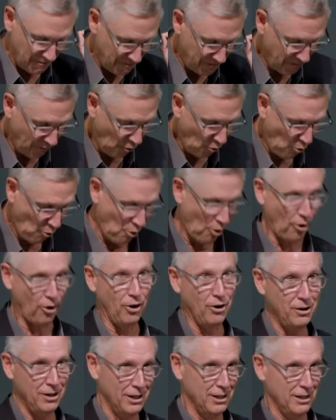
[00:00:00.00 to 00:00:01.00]

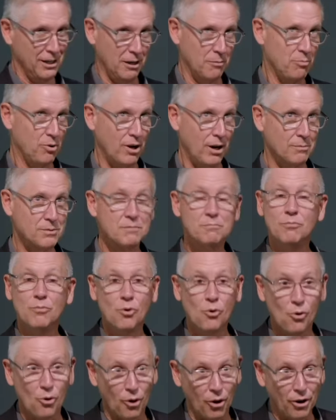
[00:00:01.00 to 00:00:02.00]
four and perhaps
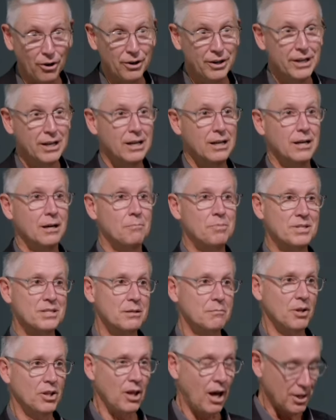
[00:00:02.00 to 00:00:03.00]
more
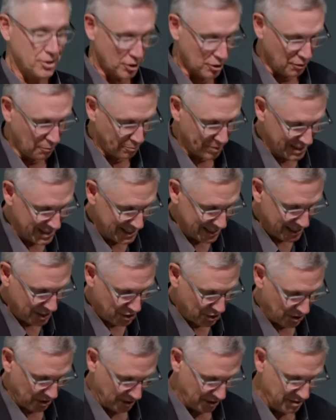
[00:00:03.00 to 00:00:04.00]
epistemological
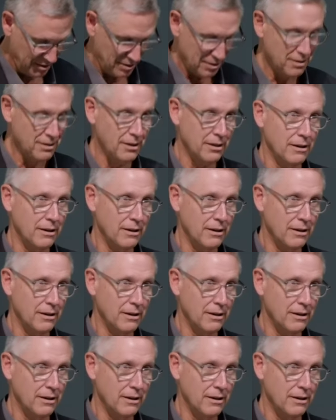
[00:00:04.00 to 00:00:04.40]
positions